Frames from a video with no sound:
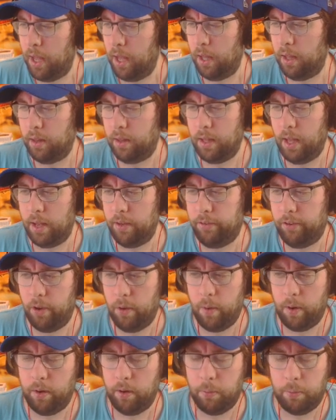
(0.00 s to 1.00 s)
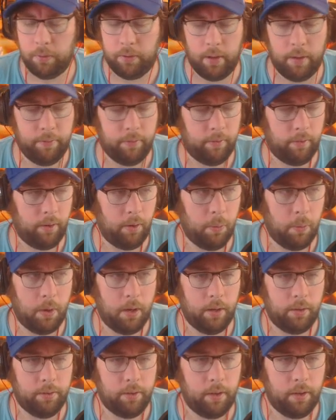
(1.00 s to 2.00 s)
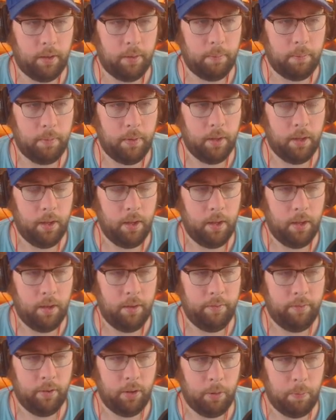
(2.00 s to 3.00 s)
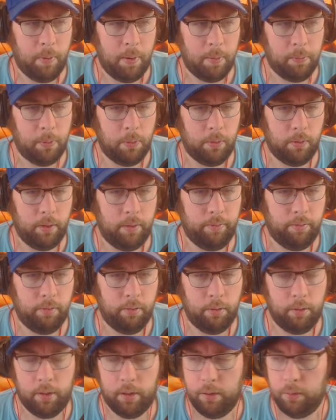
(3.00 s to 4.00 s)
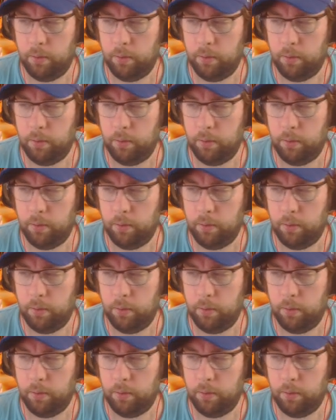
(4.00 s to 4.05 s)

the ICO era was definitely a wild time for the people who lived through it.